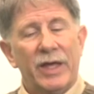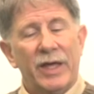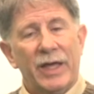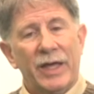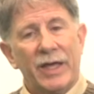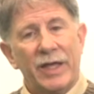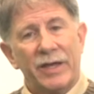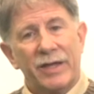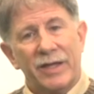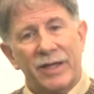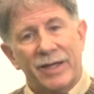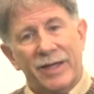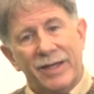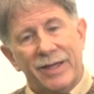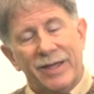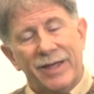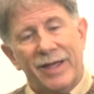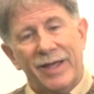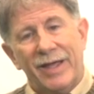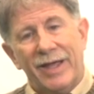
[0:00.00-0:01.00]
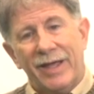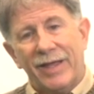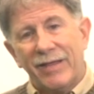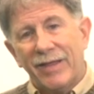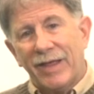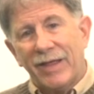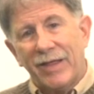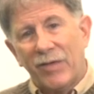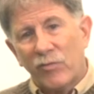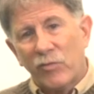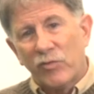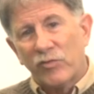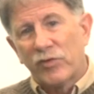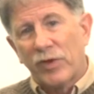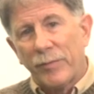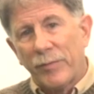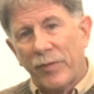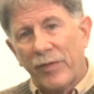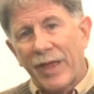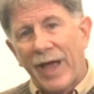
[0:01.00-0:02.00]
in
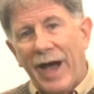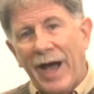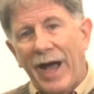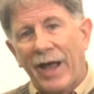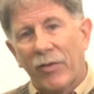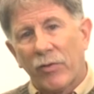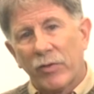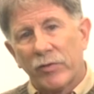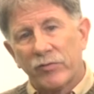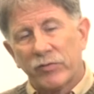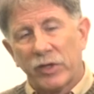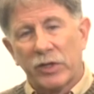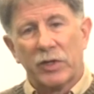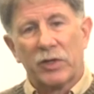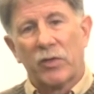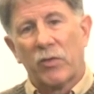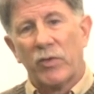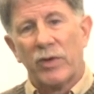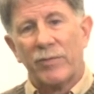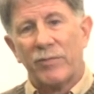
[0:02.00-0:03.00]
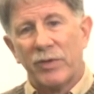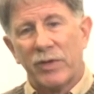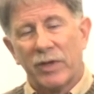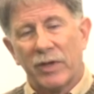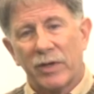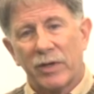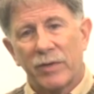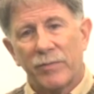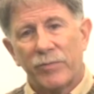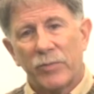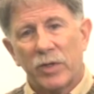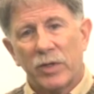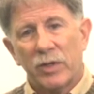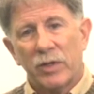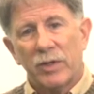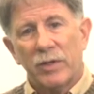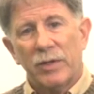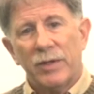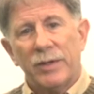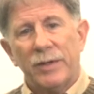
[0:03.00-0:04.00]
some of the islands in the Caribbean.
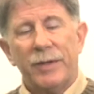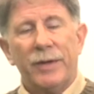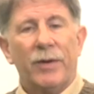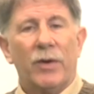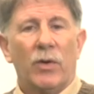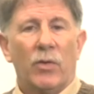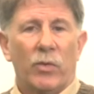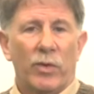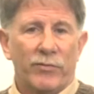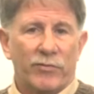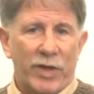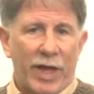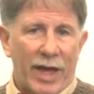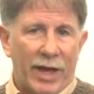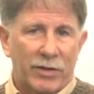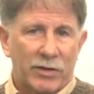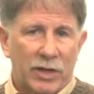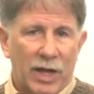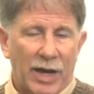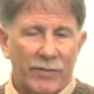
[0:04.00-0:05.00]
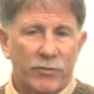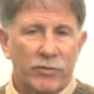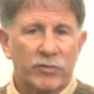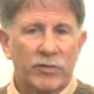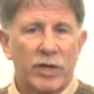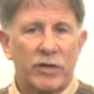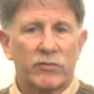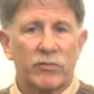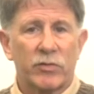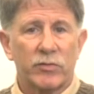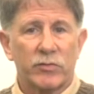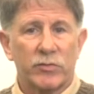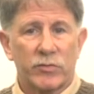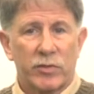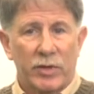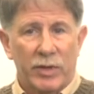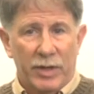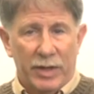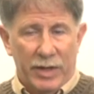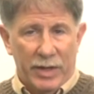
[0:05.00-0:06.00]
We've had conversations,
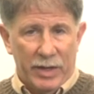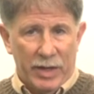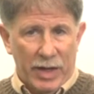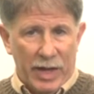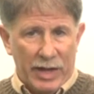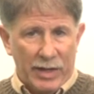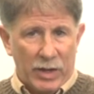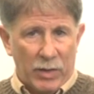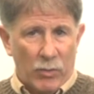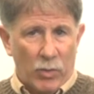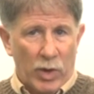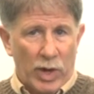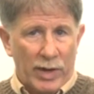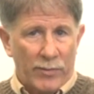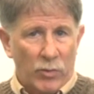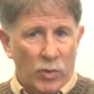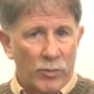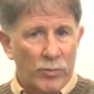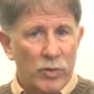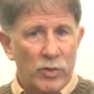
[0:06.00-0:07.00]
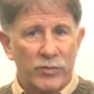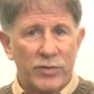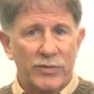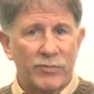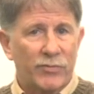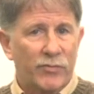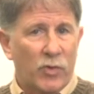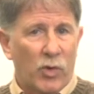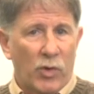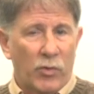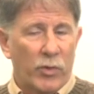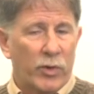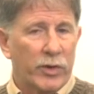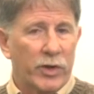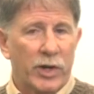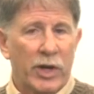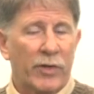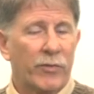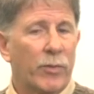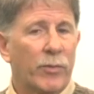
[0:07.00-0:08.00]
and we're moving forward
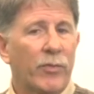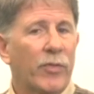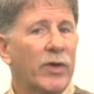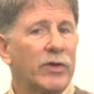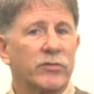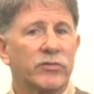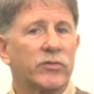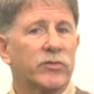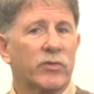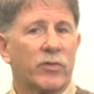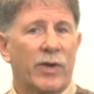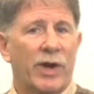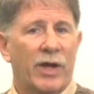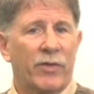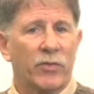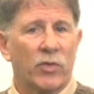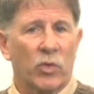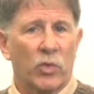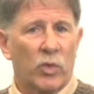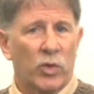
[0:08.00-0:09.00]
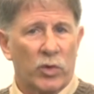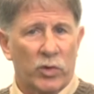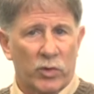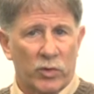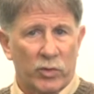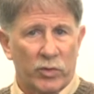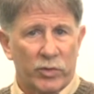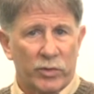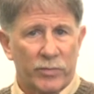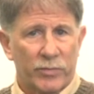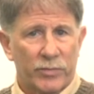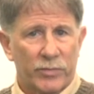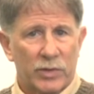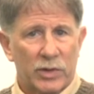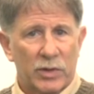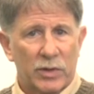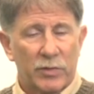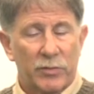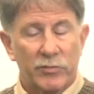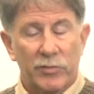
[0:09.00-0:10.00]
in other places around the world.
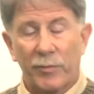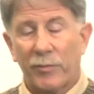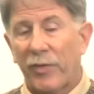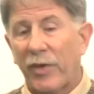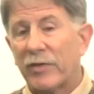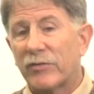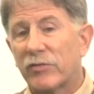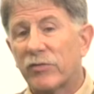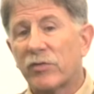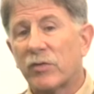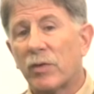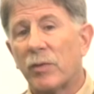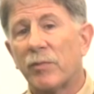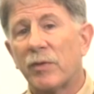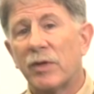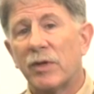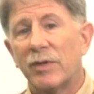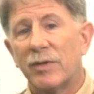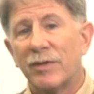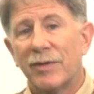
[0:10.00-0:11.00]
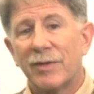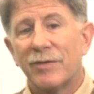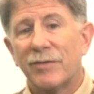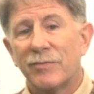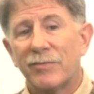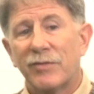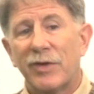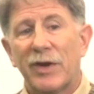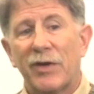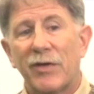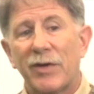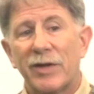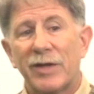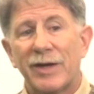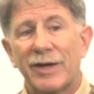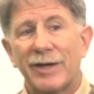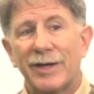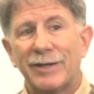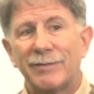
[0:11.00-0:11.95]
Some places that would be very